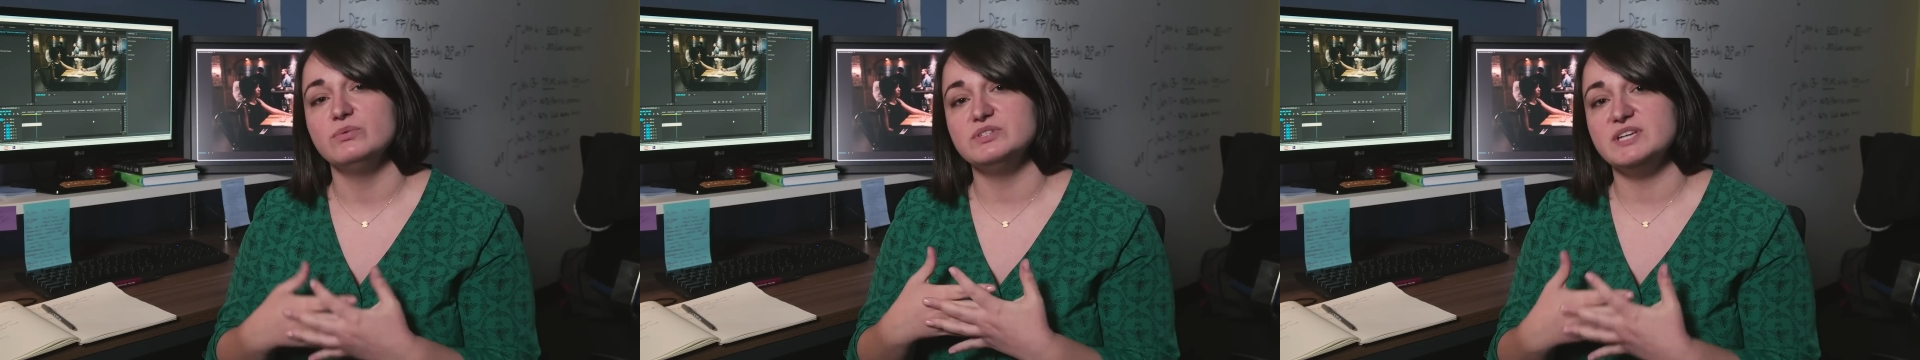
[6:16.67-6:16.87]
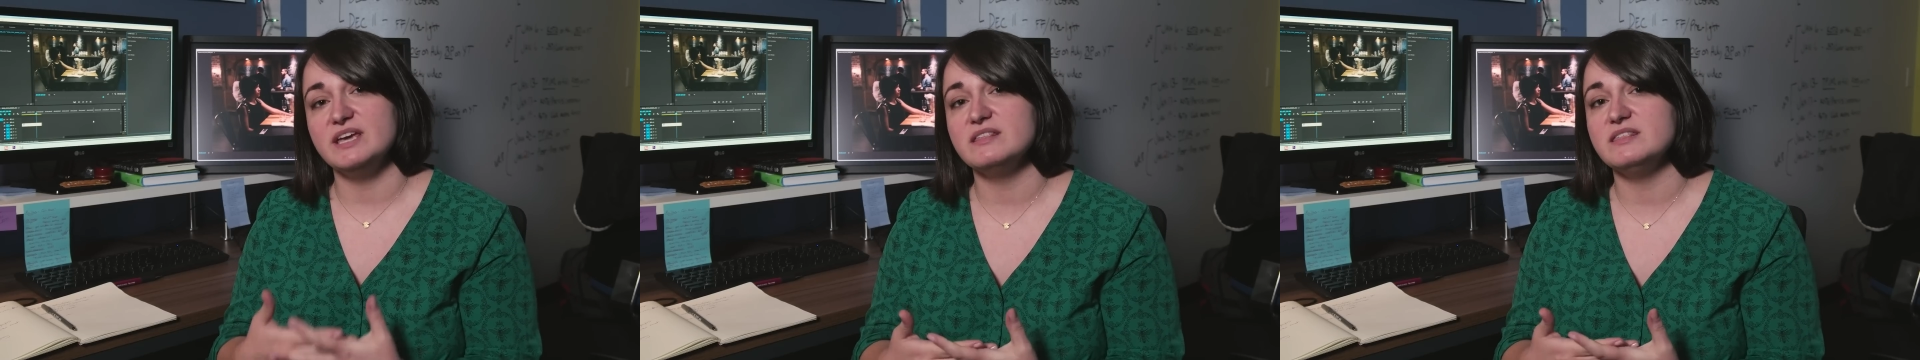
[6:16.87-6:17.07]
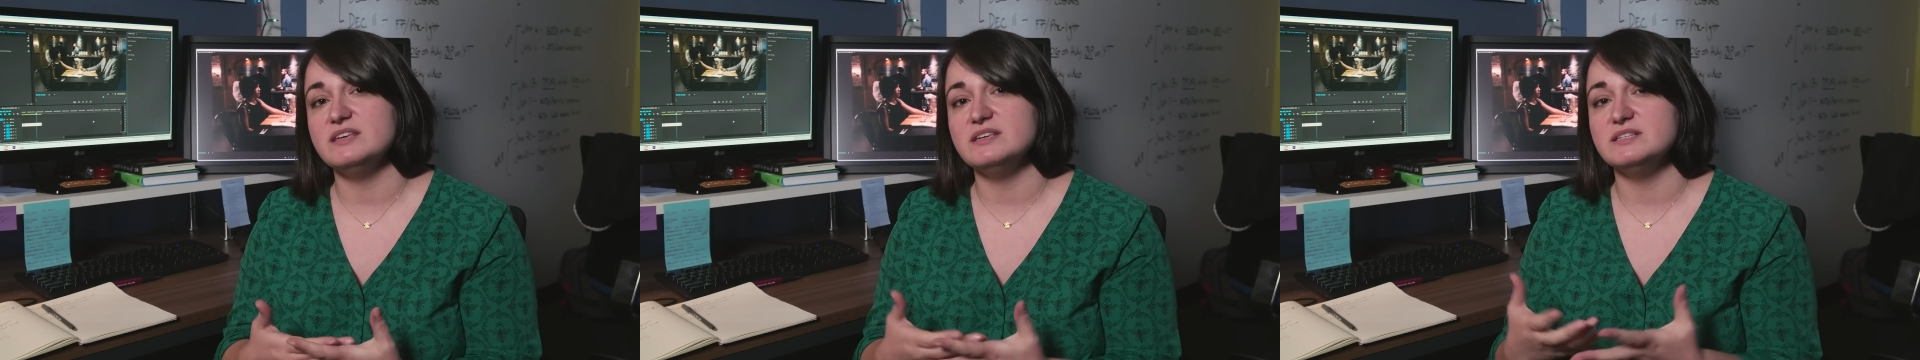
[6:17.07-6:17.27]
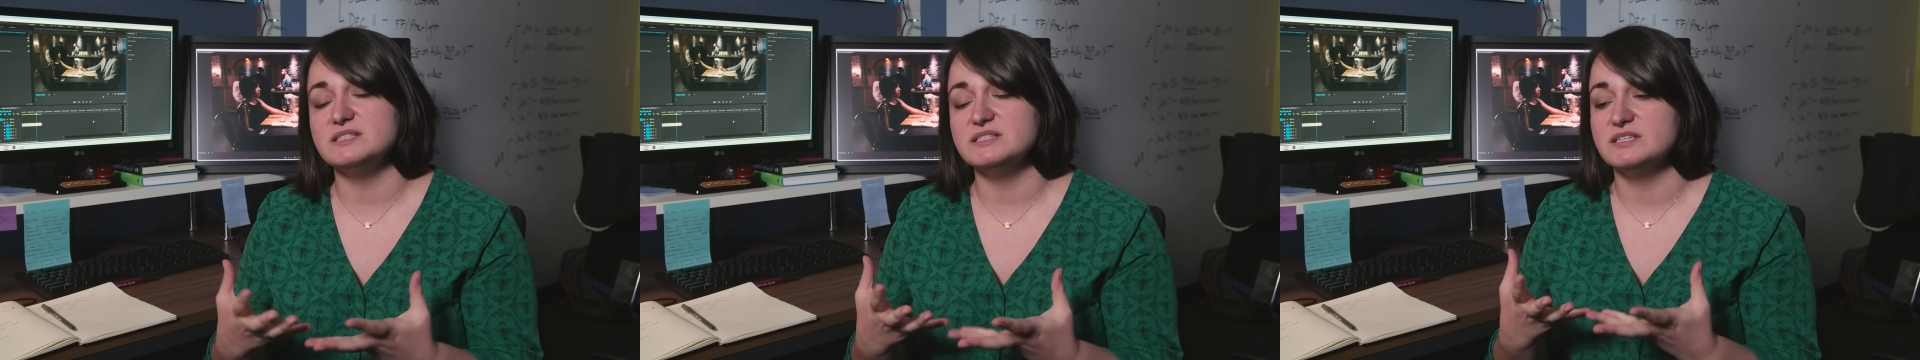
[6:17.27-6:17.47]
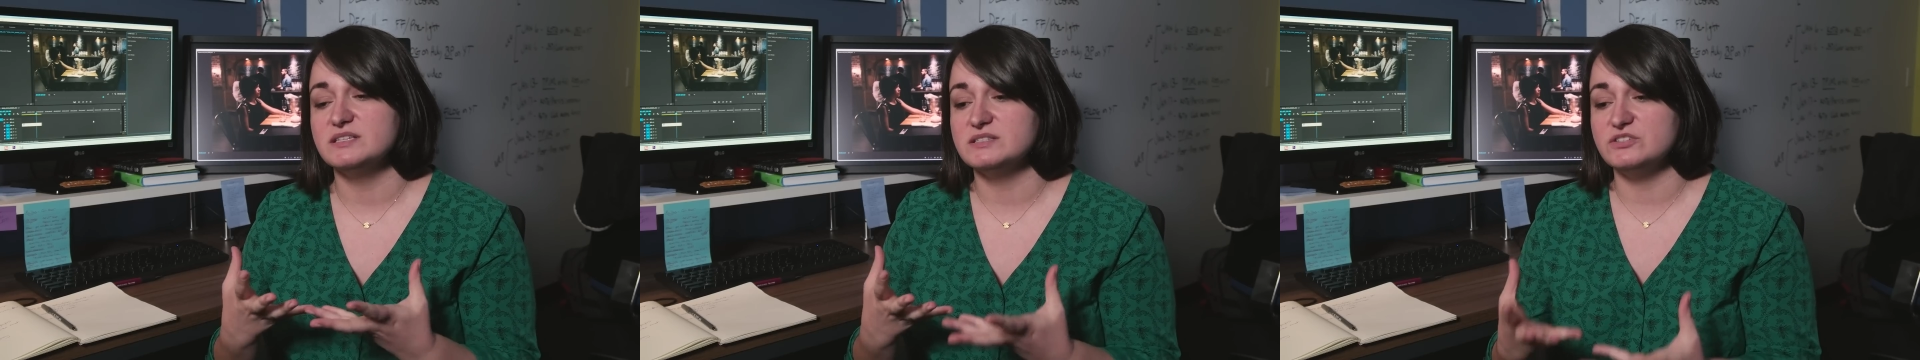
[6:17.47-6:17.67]
take
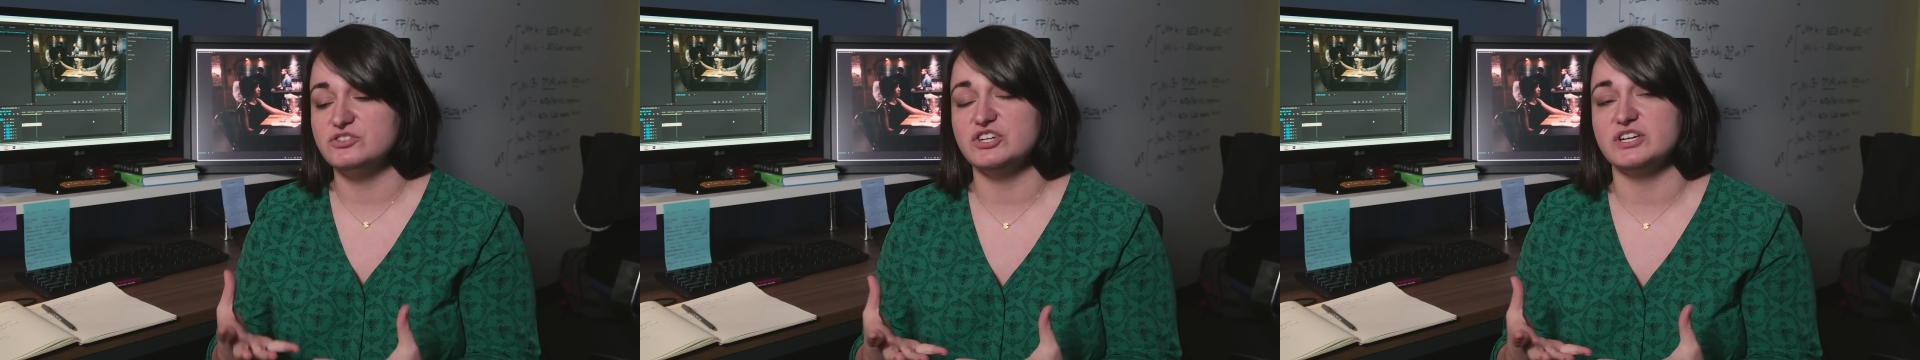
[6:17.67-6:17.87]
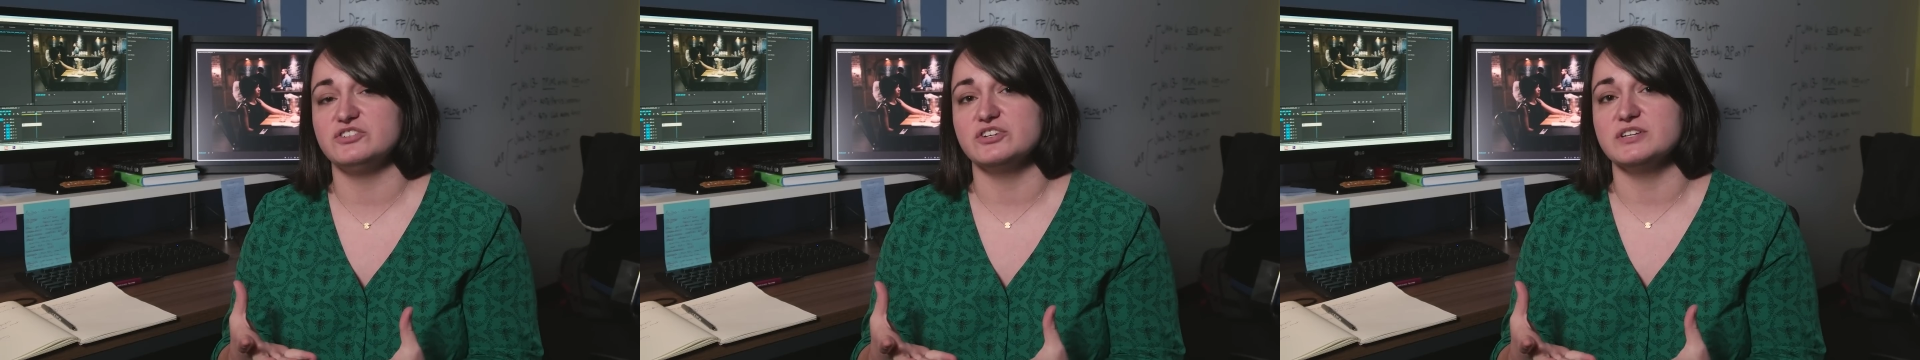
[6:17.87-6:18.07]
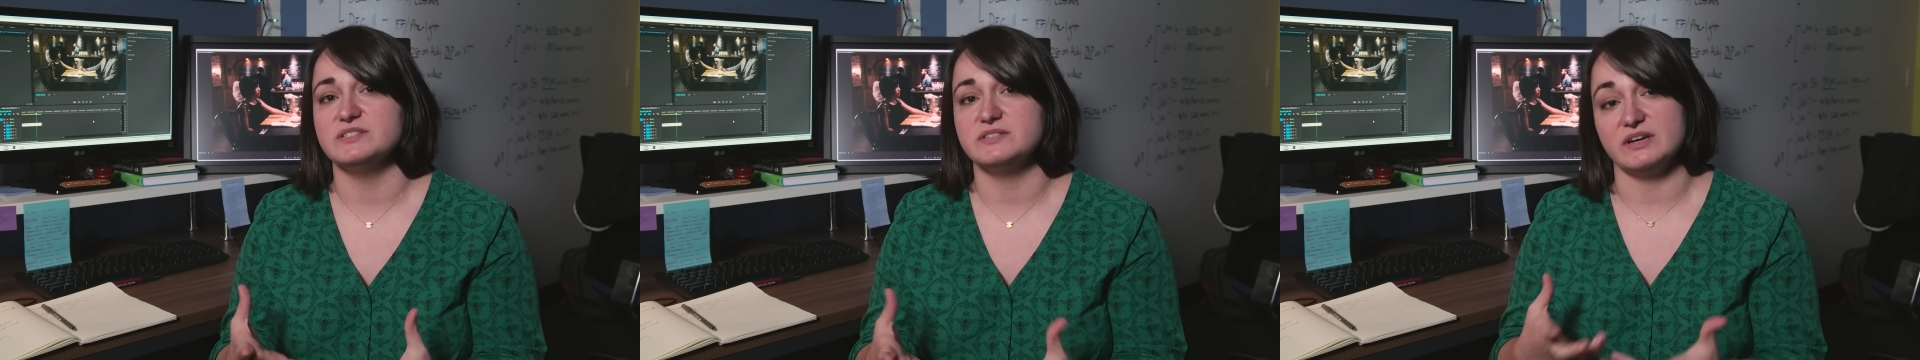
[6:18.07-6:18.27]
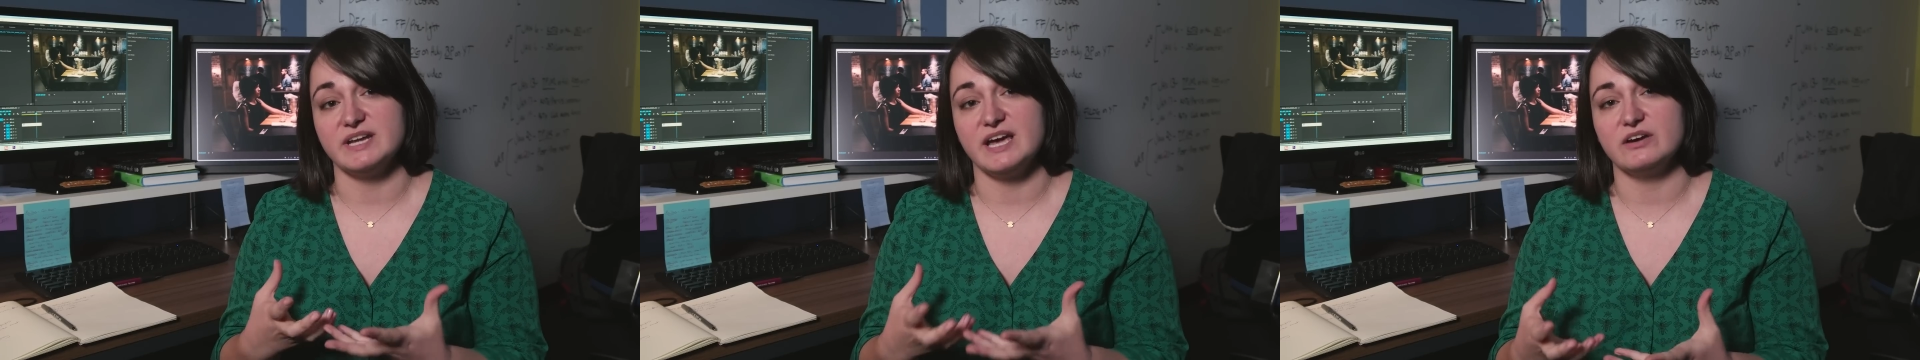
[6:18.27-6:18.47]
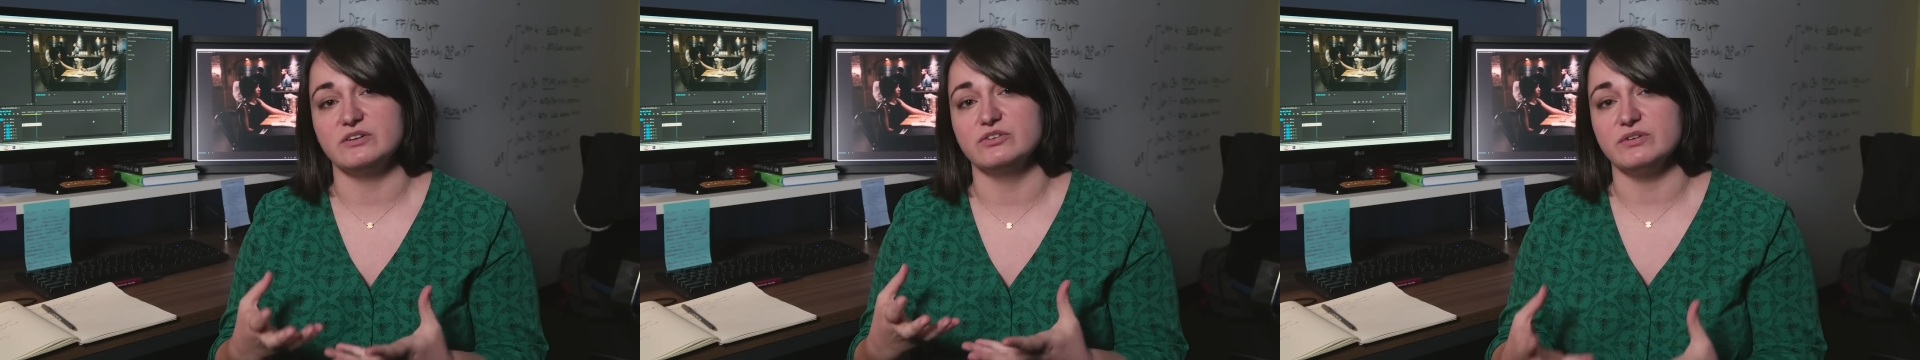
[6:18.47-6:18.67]
these suggestions on
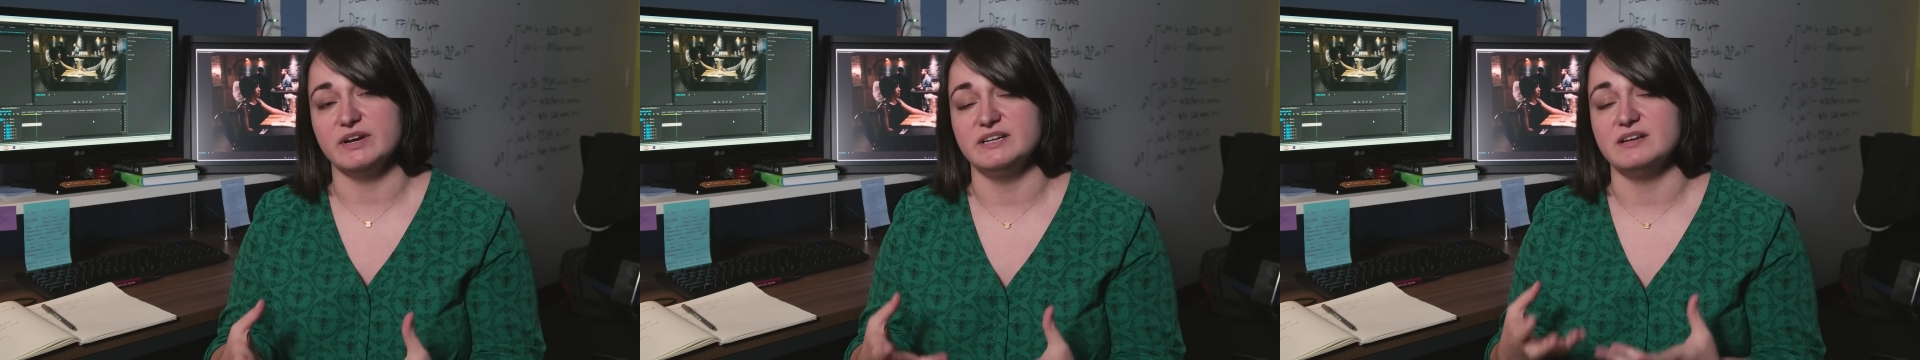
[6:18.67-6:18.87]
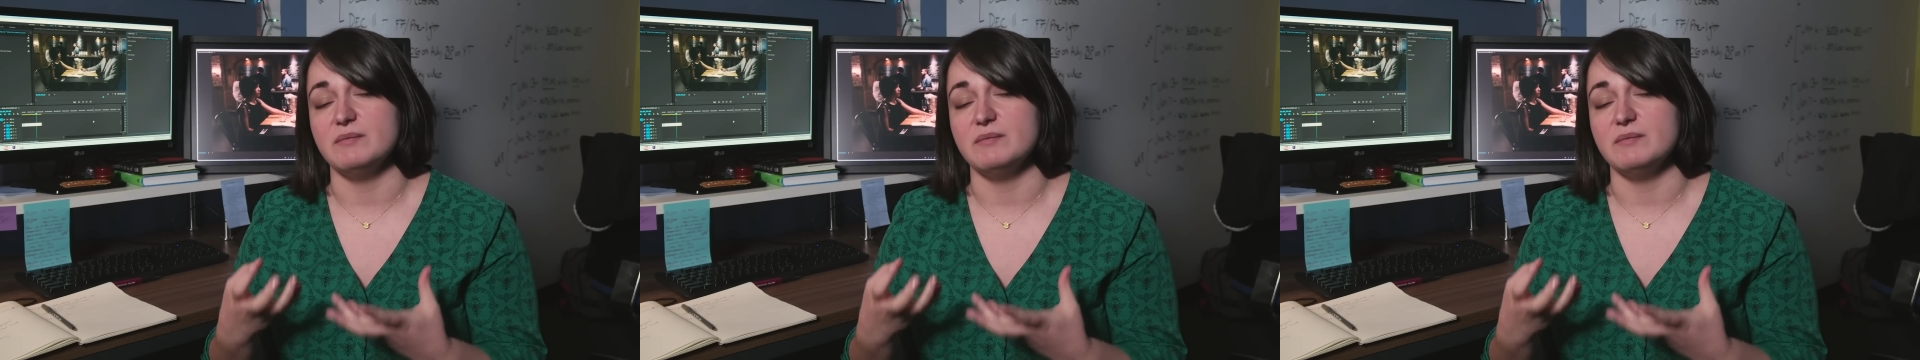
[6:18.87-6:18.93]
how to create